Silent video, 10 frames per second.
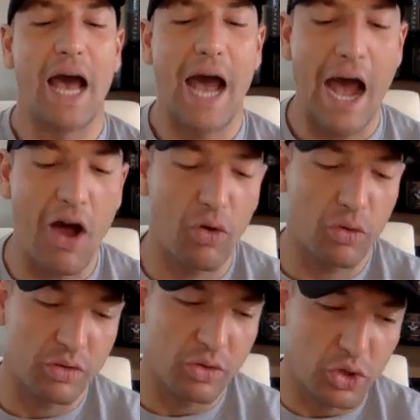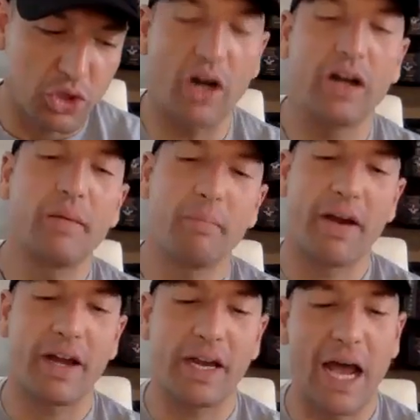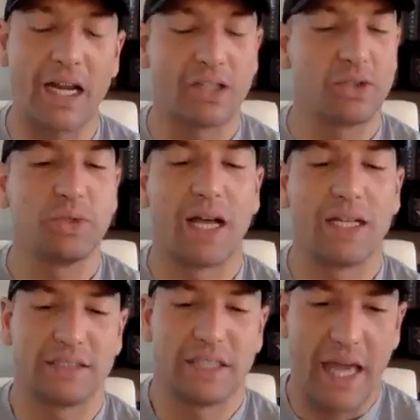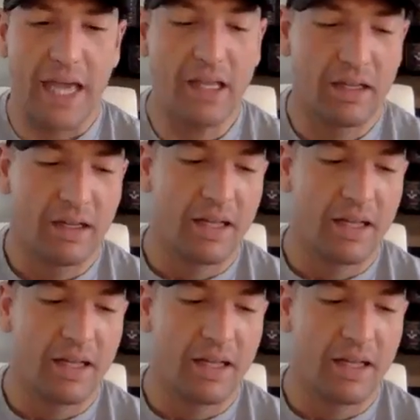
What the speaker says: how you started in Marion County in 2008,